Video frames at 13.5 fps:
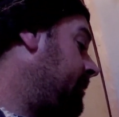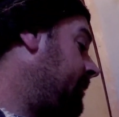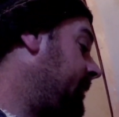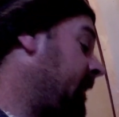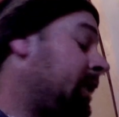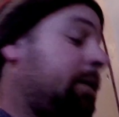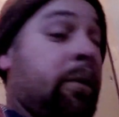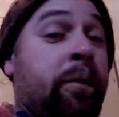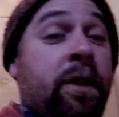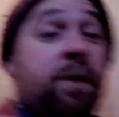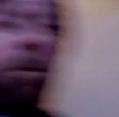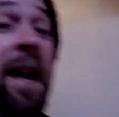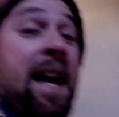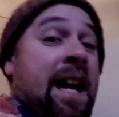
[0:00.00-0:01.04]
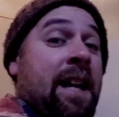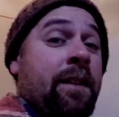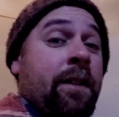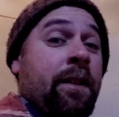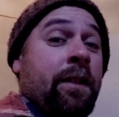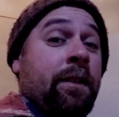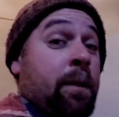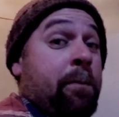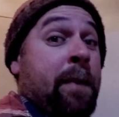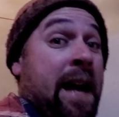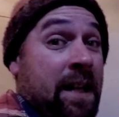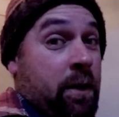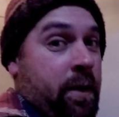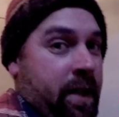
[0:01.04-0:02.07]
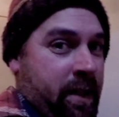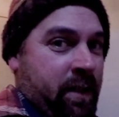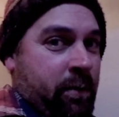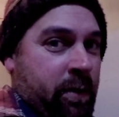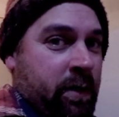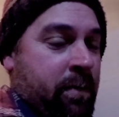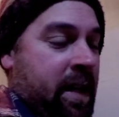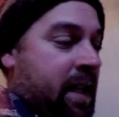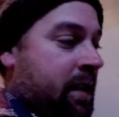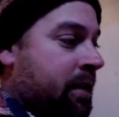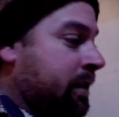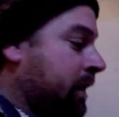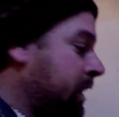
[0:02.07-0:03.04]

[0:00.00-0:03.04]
This one was bad. The battery in it was bad.